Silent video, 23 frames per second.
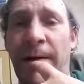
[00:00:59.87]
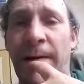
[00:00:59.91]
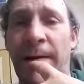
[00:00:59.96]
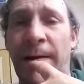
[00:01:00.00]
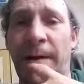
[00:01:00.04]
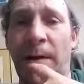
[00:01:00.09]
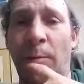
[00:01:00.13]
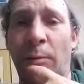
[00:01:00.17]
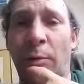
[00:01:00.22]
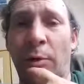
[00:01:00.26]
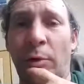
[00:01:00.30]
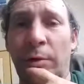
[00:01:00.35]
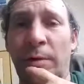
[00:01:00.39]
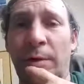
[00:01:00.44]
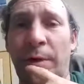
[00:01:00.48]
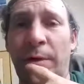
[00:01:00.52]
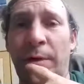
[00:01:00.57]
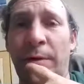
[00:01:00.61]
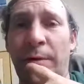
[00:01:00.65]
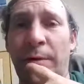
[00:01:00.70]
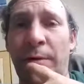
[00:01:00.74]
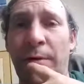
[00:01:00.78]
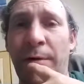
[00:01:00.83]
Elmore
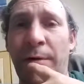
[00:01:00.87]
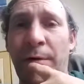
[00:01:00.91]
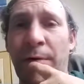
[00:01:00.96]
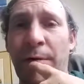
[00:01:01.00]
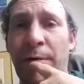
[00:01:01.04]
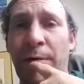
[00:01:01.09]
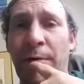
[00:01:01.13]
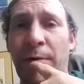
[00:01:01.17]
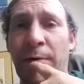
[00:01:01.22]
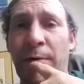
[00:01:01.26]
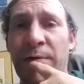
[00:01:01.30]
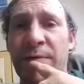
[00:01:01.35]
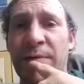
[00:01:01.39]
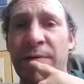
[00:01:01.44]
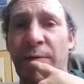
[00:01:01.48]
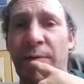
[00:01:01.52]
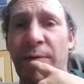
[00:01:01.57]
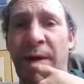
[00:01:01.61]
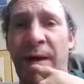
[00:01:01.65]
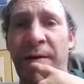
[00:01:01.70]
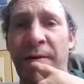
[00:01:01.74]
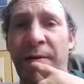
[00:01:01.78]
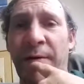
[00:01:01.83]
Leonard was the
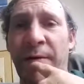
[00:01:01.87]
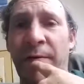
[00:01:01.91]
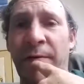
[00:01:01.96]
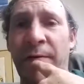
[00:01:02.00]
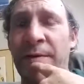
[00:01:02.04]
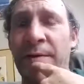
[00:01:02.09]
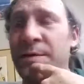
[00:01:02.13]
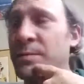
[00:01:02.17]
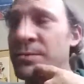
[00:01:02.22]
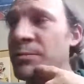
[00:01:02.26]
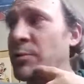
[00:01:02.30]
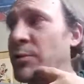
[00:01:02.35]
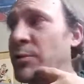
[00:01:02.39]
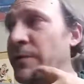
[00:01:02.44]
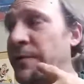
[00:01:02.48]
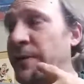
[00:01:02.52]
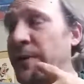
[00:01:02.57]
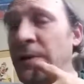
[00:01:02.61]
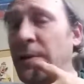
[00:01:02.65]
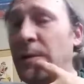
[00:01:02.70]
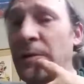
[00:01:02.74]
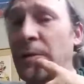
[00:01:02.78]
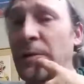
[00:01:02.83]
writer of this
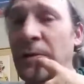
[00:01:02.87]
movie.